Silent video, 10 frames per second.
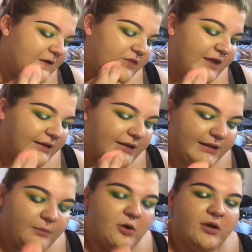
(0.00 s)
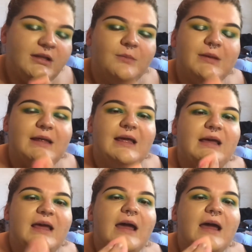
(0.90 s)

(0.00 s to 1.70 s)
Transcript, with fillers: This is supposed to be a